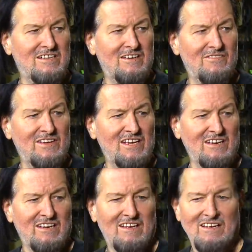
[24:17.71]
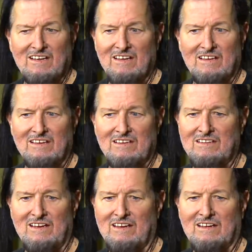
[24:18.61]
You know what I mean?
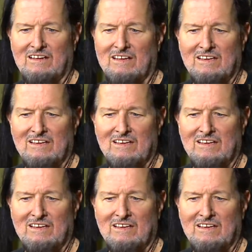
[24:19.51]
It's like,